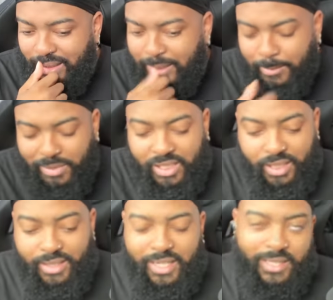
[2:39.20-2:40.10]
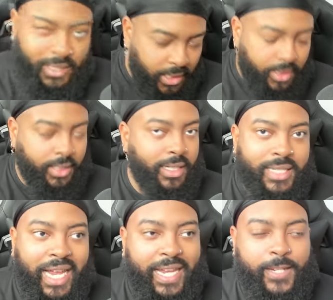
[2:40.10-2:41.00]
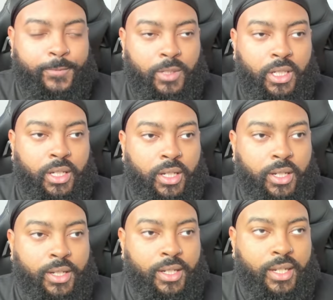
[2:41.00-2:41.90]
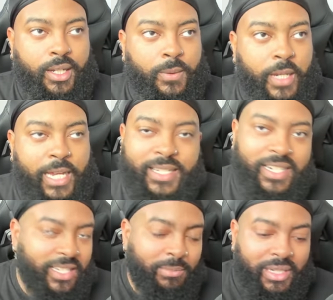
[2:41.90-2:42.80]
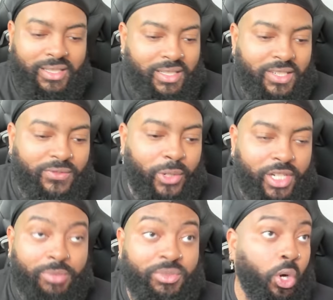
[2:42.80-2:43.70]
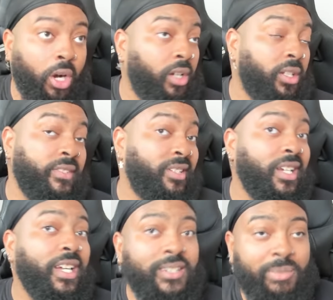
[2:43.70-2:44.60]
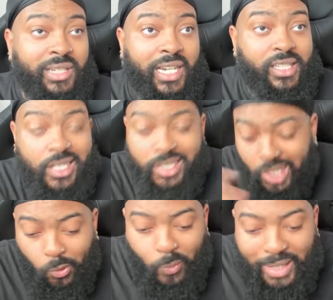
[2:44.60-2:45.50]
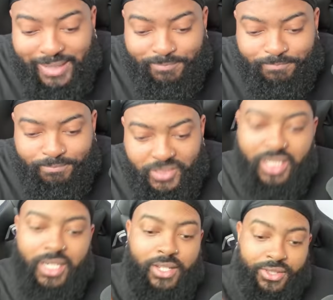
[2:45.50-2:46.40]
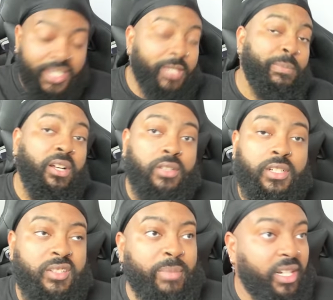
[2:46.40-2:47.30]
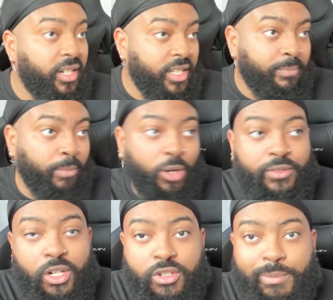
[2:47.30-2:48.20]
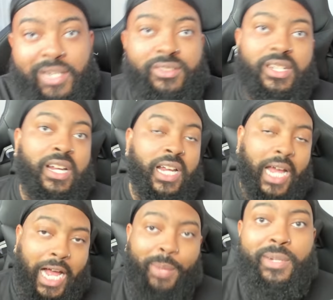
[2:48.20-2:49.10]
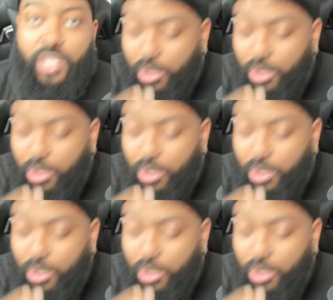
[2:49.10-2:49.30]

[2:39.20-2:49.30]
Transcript: because at the end of the day, it doesn't make sense for him to all of a sudden be like, you know what? This belt looks better than both of those belts. I'm gonna go